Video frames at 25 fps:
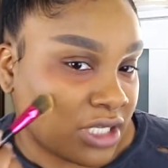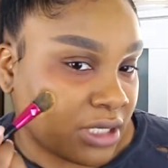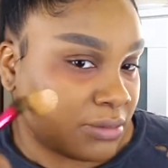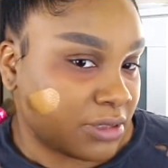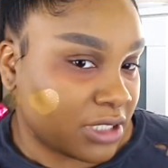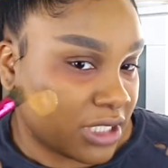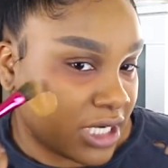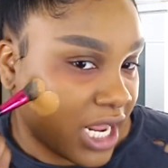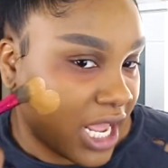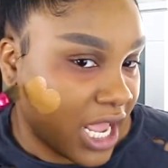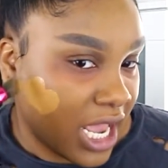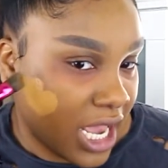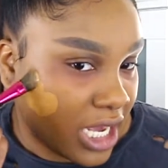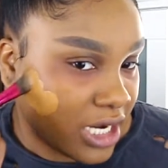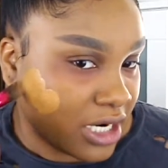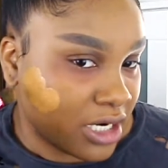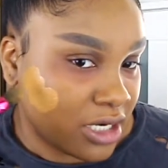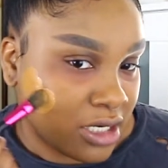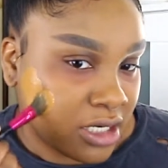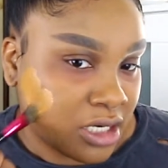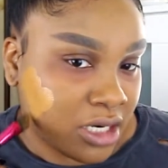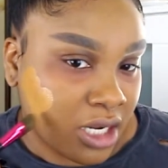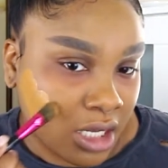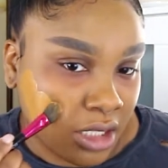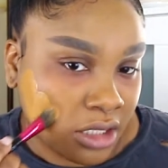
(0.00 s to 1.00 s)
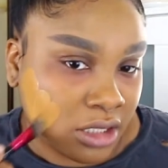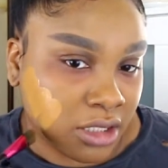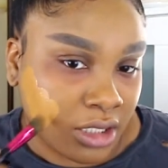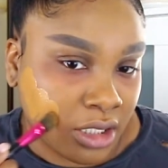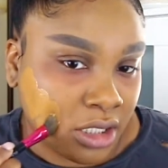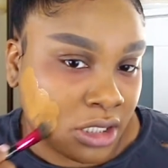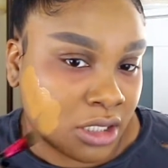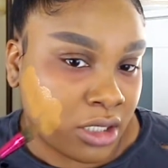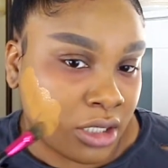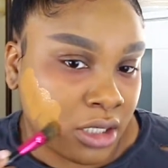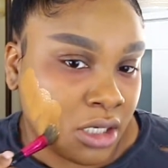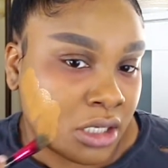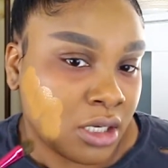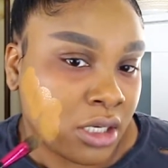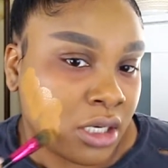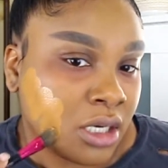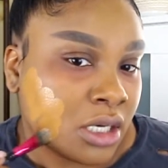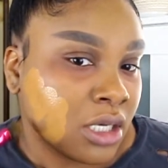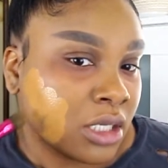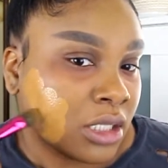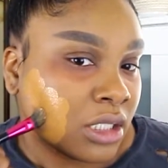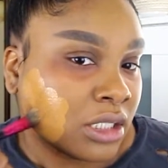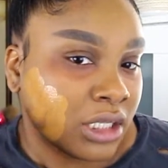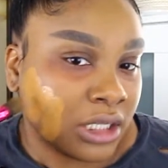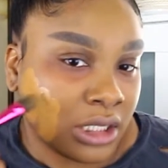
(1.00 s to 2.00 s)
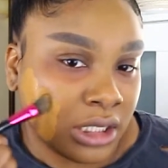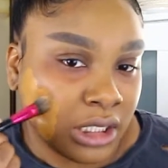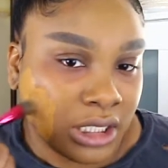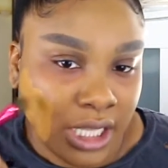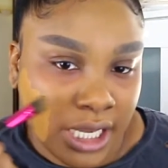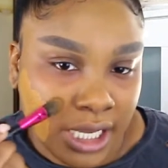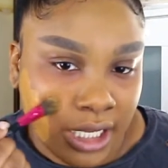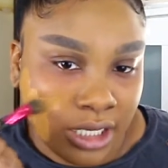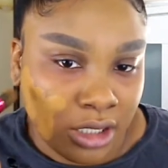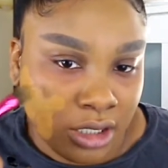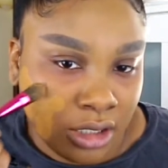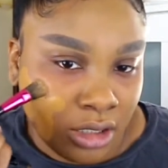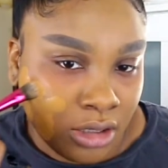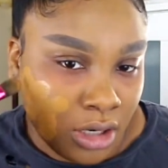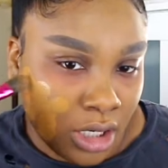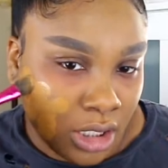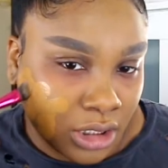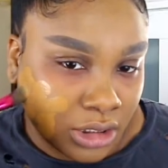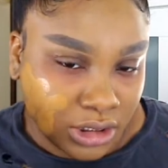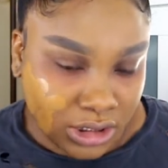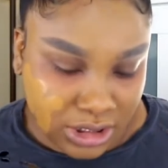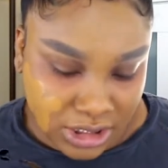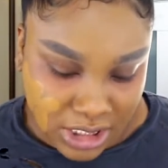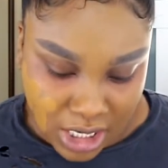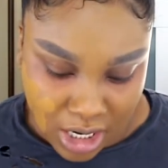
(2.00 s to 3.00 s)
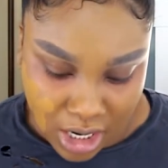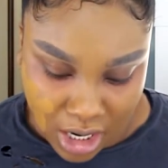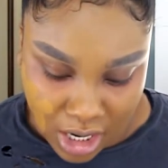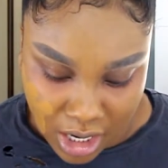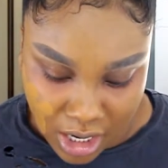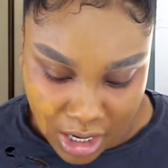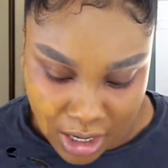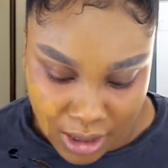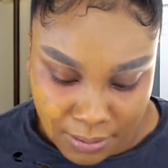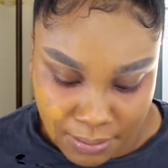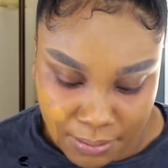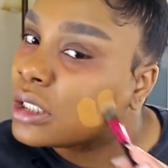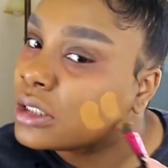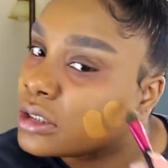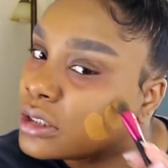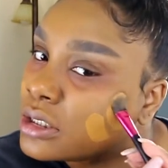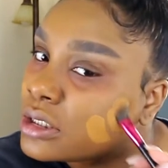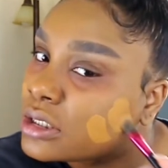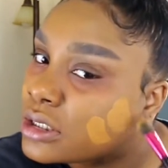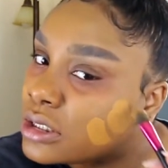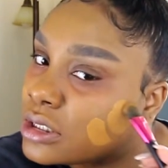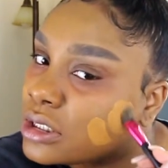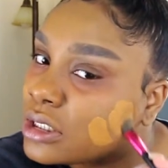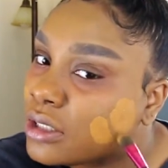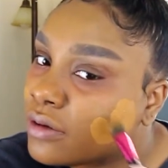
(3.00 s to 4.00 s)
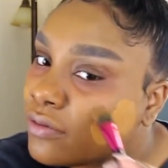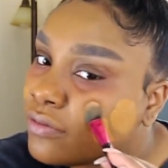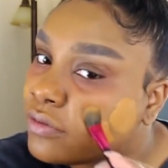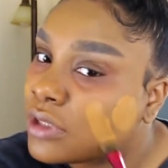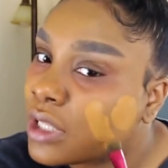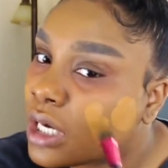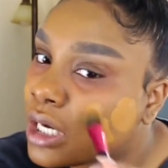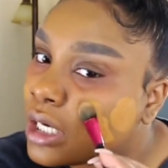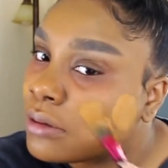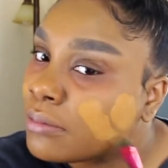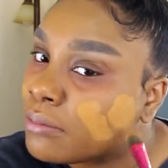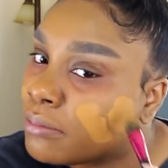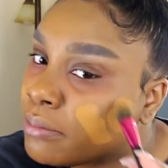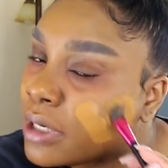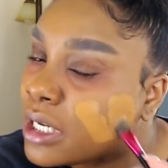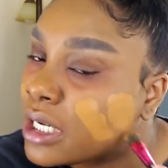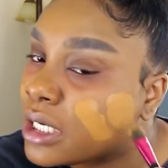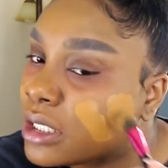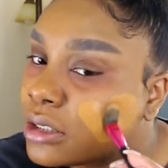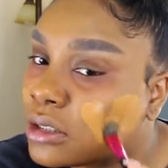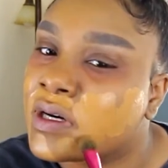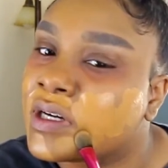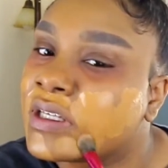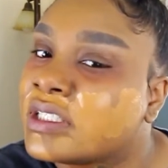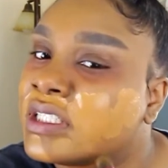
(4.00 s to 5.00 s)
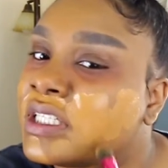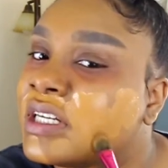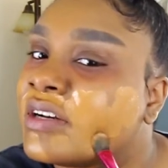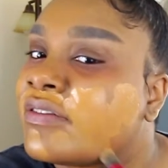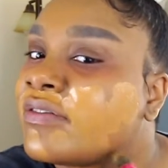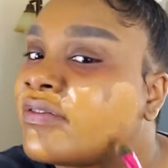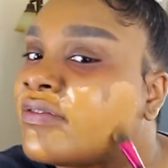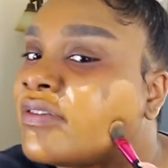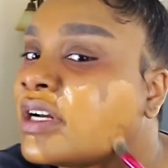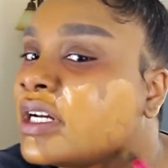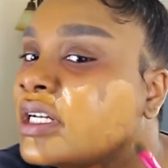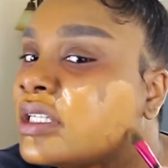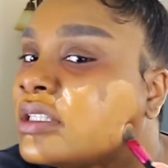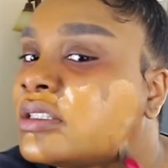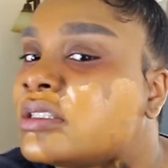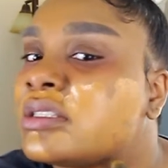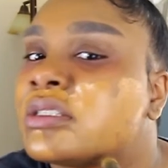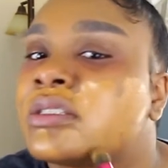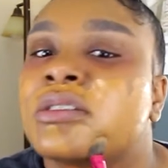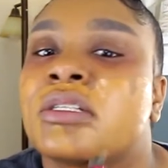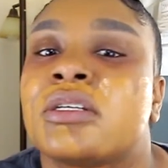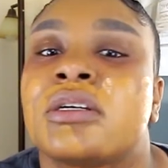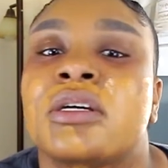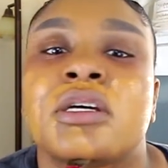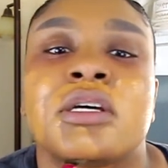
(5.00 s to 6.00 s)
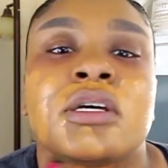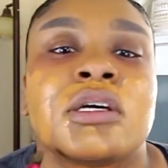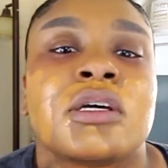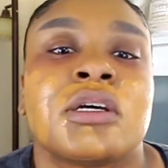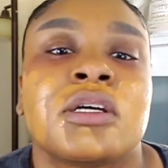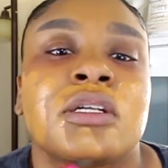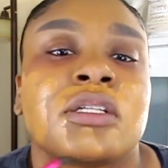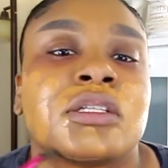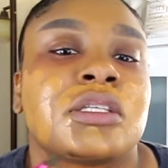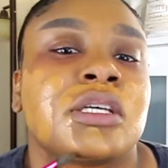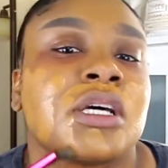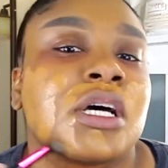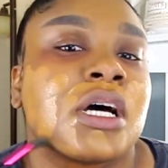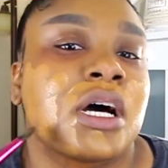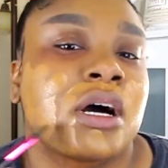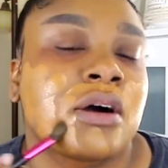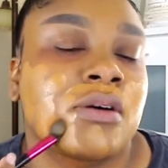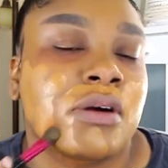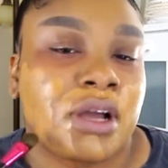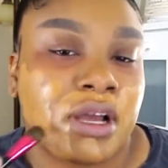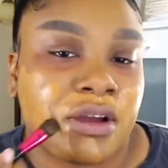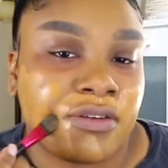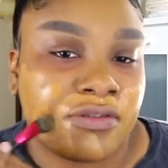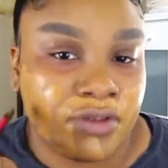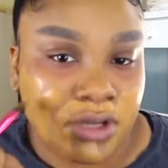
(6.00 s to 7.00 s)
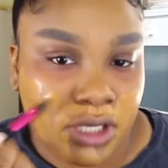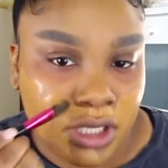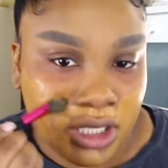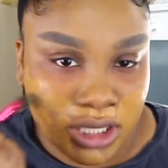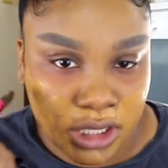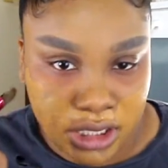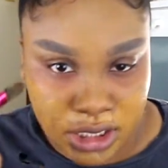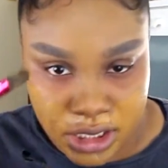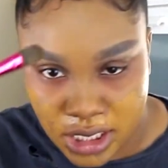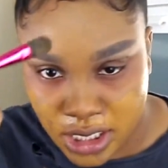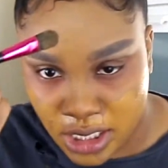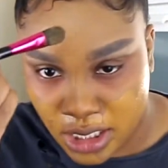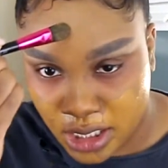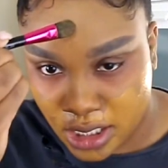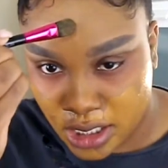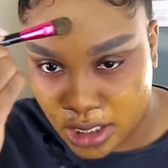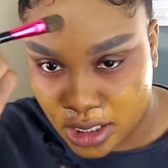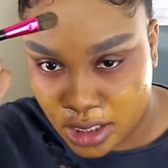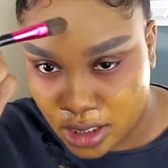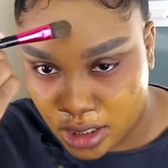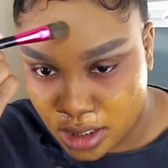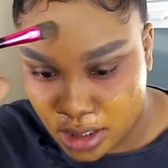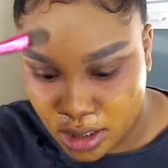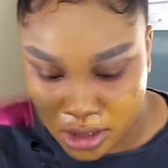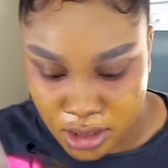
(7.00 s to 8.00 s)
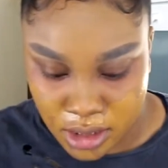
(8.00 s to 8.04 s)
I'm just gonna add another layer on top and see if that makes a difference to how everything